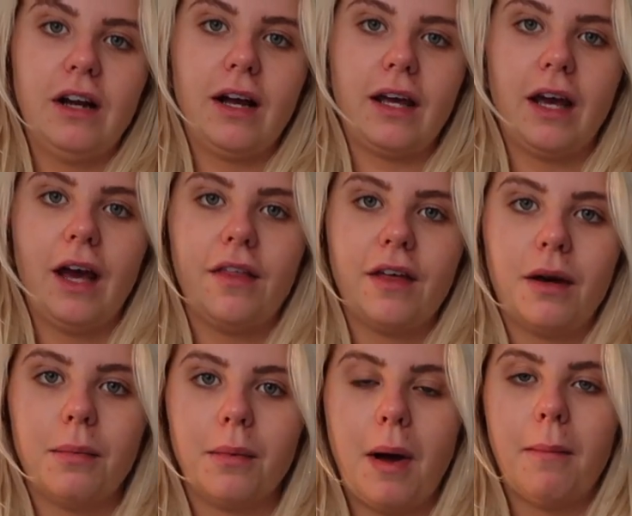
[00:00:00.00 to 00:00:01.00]
like it. I think
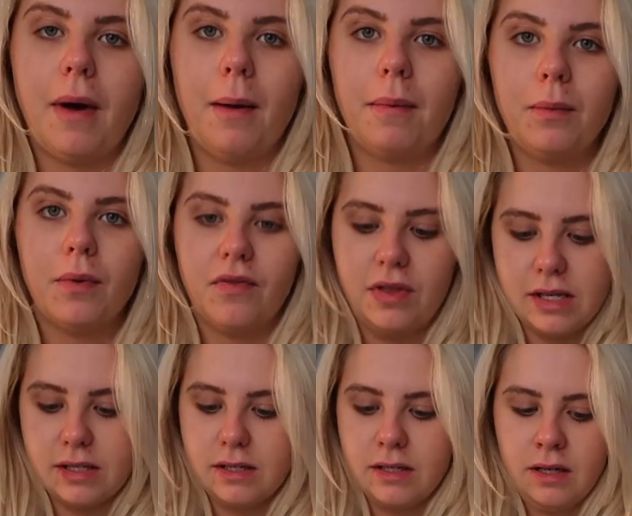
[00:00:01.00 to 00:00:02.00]
I'm happy with
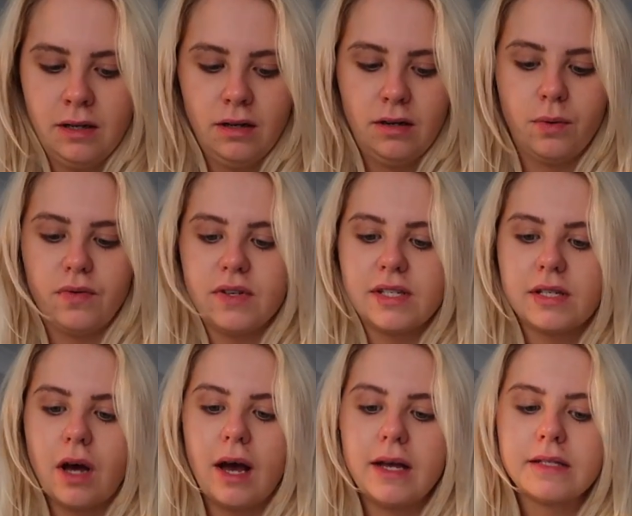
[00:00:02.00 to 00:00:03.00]
this
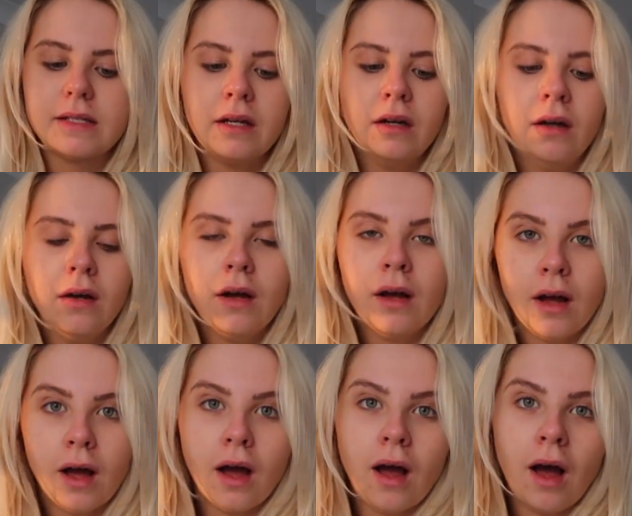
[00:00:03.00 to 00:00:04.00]
size,
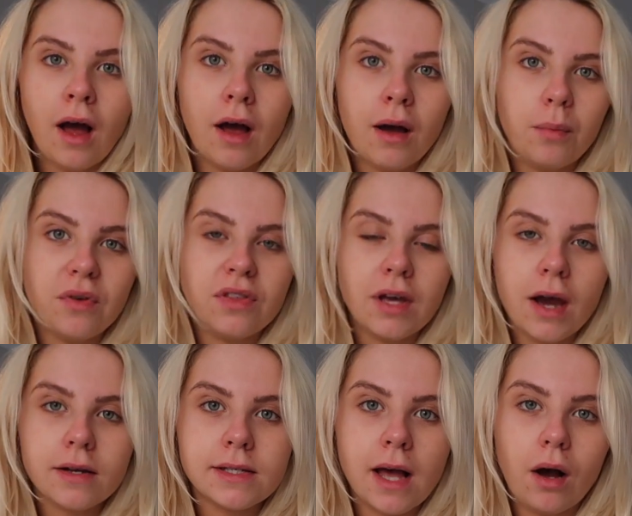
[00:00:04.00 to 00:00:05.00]
with the
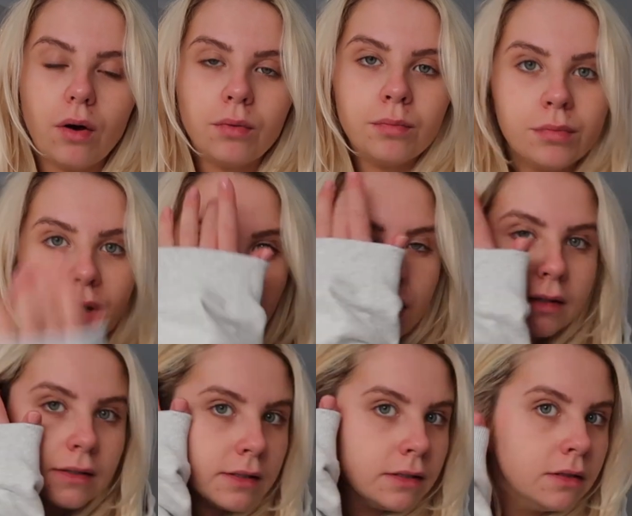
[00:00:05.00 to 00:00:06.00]
XL,
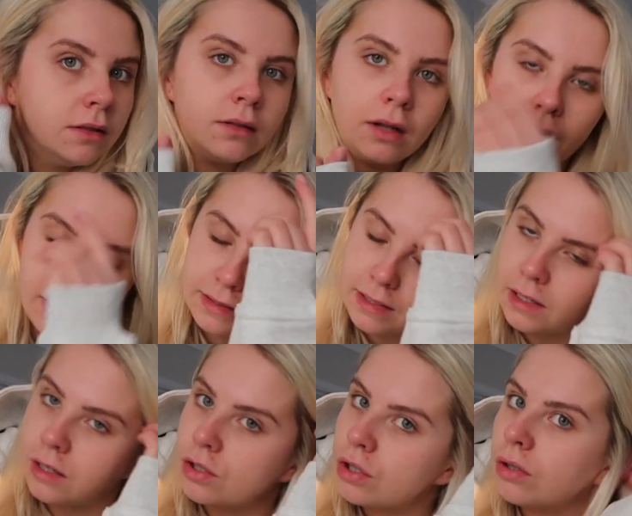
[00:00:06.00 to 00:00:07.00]
because like I
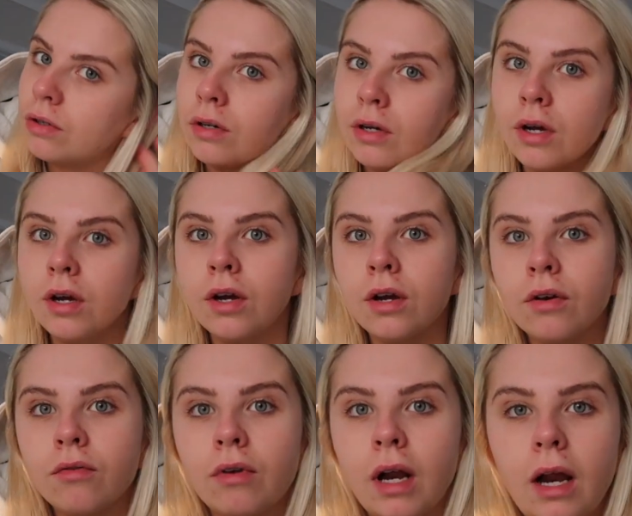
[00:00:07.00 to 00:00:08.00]
said, I do
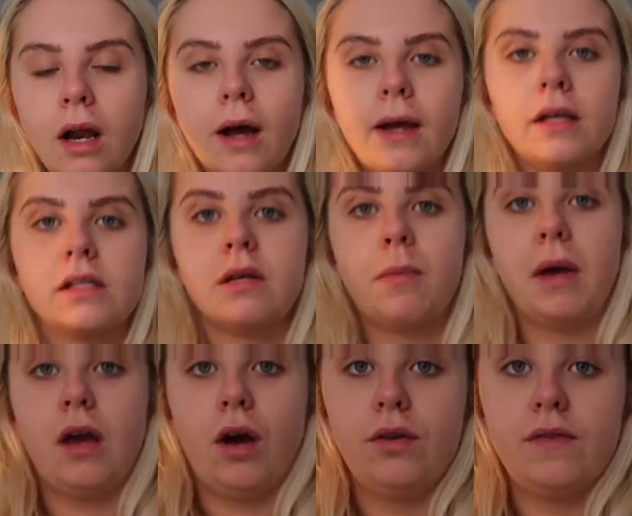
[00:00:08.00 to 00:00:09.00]
really like it to
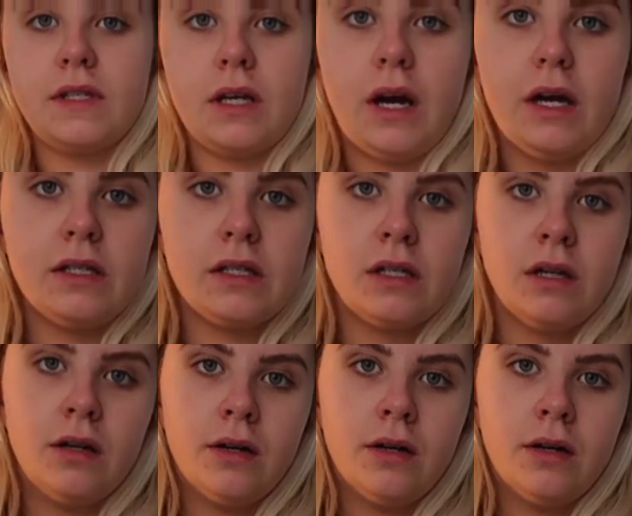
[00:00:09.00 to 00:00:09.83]
be oversized.